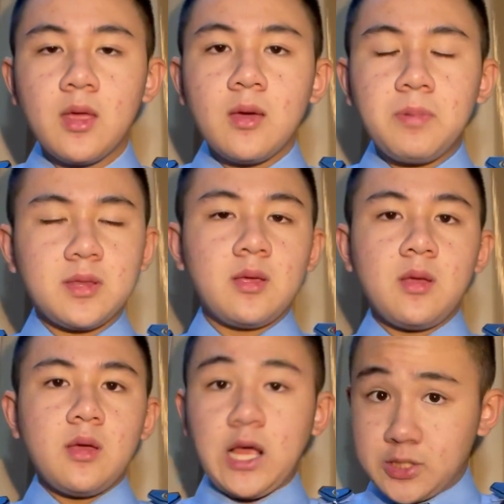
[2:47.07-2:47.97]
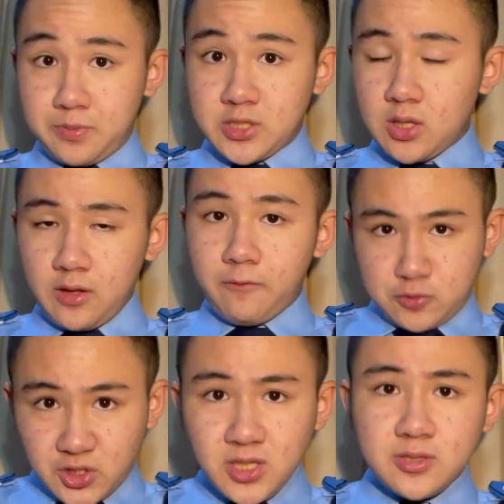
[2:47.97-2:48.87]
But especially for
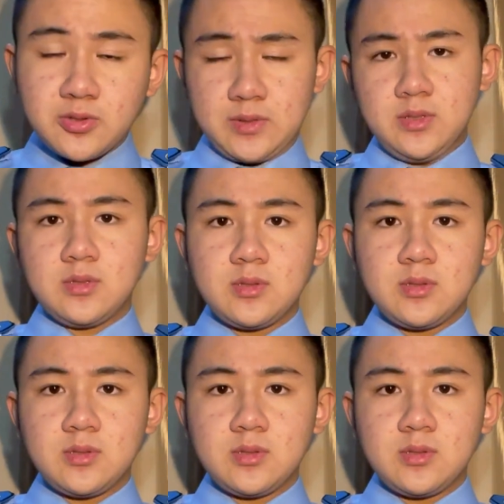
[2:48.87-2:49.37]
children